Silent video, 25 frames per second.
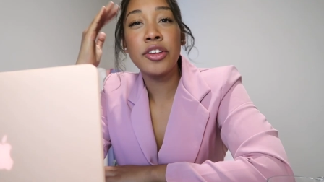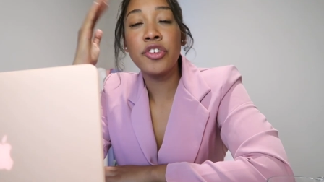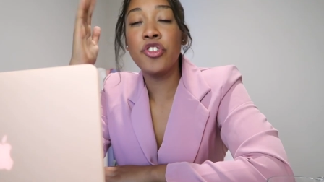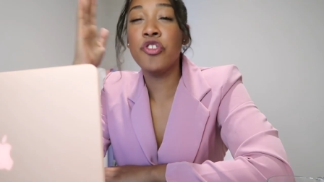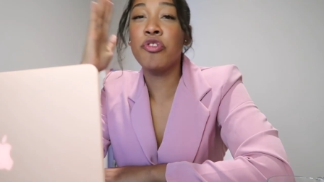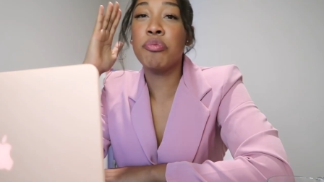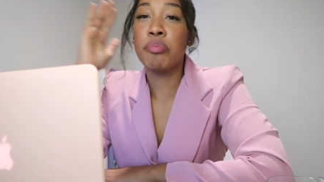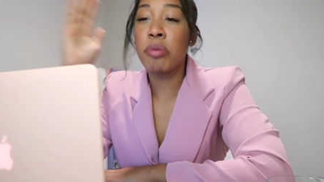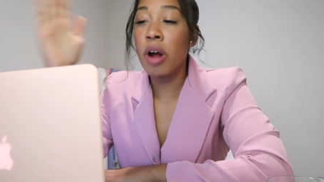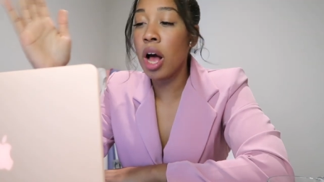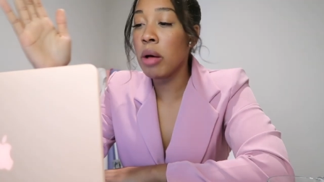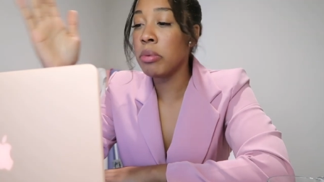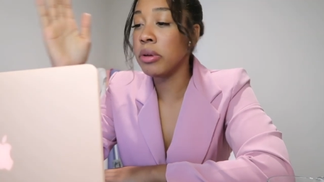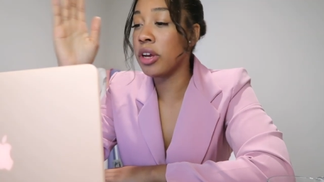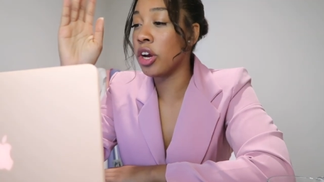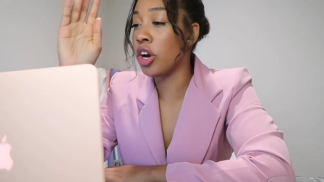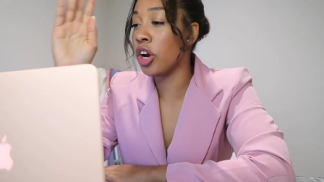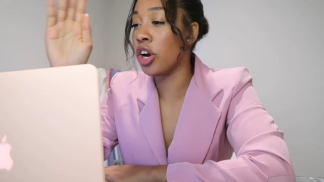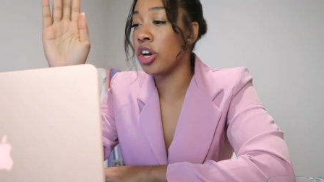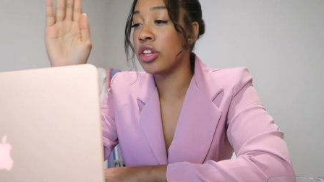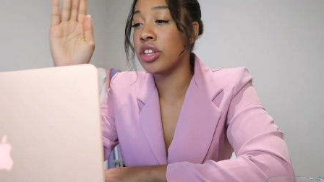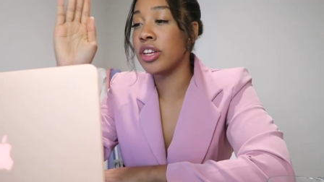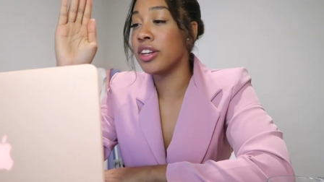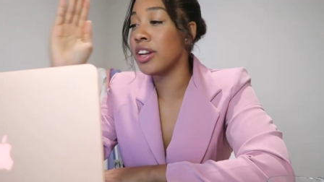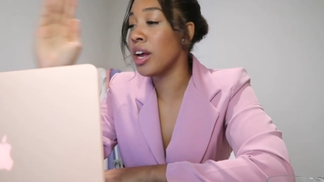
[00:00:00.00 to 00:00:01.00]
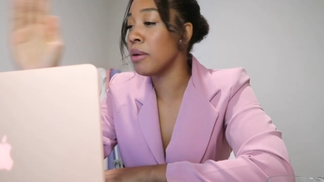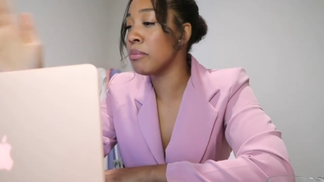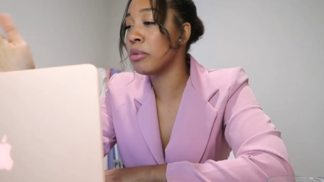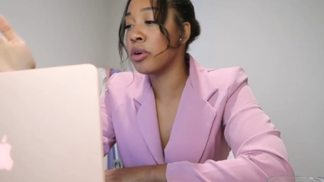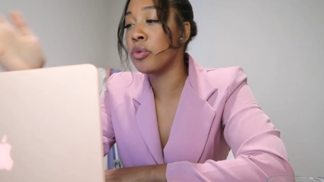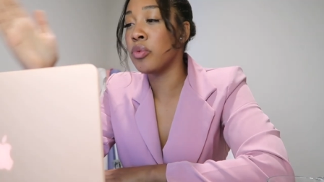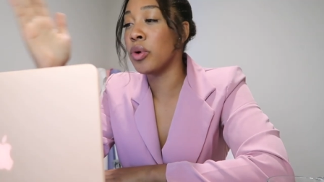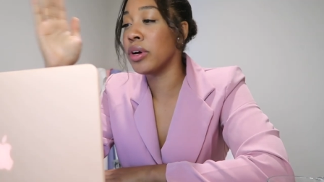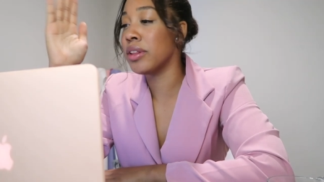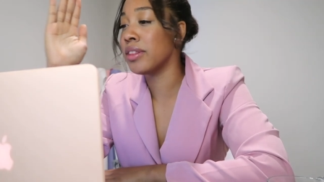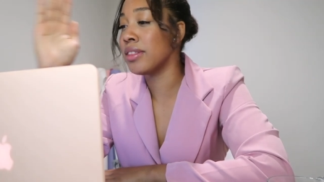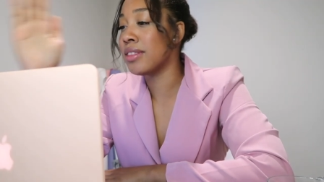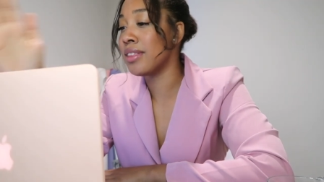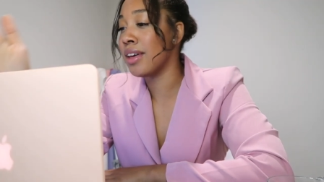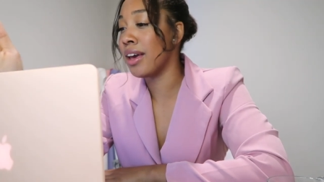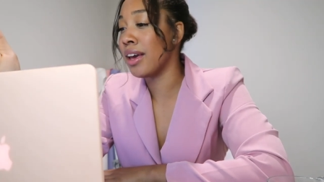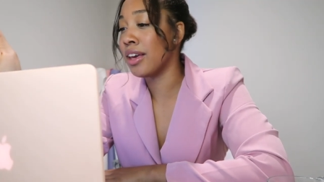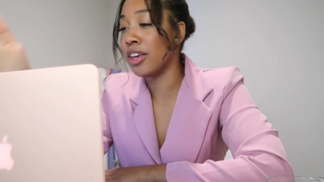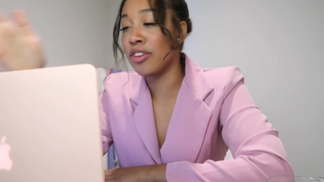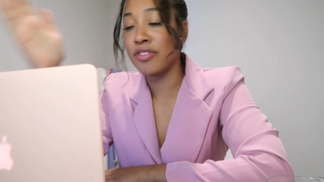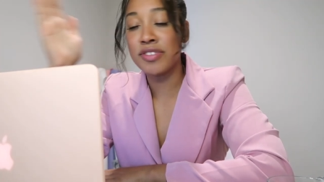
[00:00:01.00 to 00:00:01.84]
You've probably heard the number one thing.